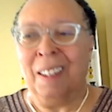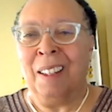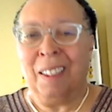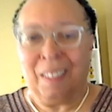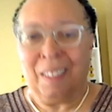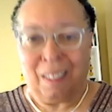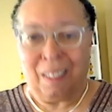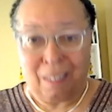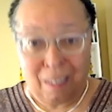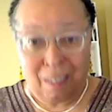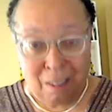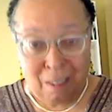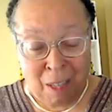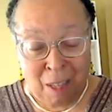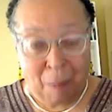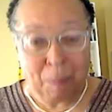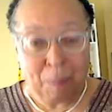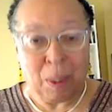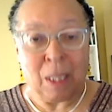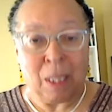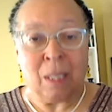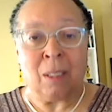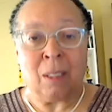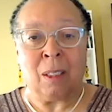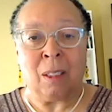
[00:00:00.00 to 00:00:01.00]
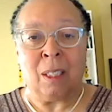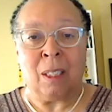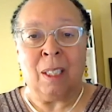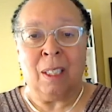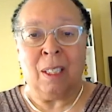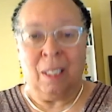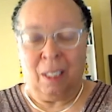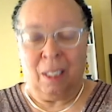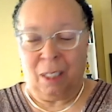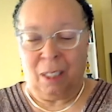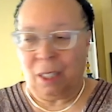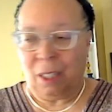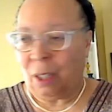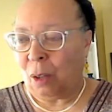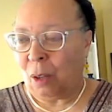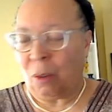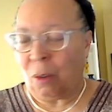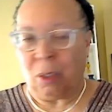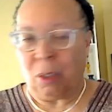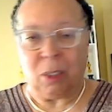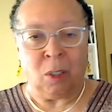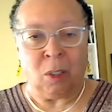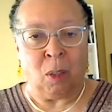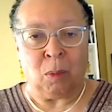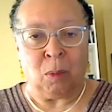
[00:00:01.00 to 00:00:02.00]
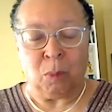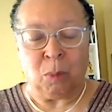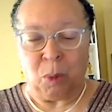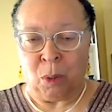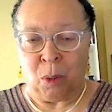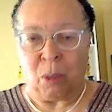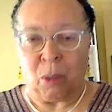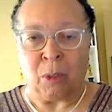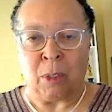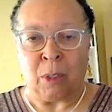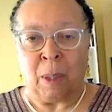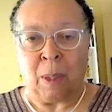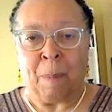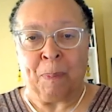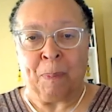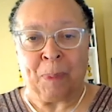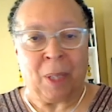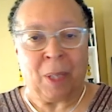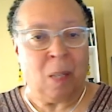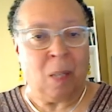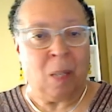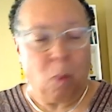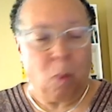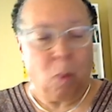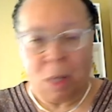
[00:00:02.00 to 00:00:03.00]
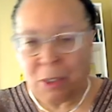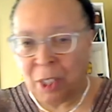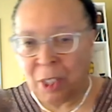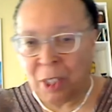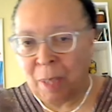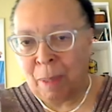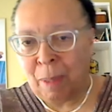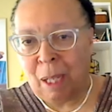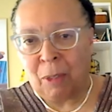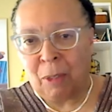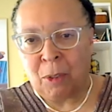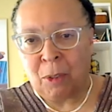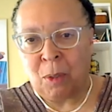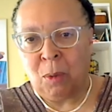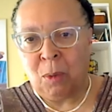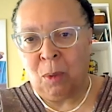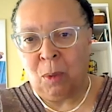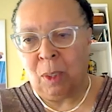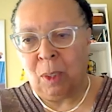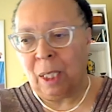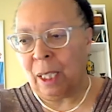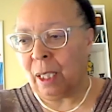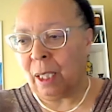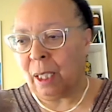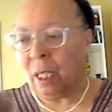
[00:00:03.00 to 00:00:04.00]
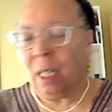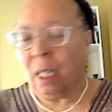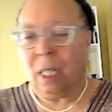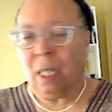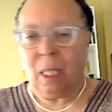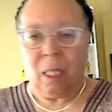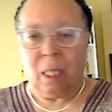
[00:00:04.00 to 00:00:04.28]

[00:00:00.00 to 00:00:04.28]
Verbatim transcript: to step in to their adult roles it wasn't about schooling,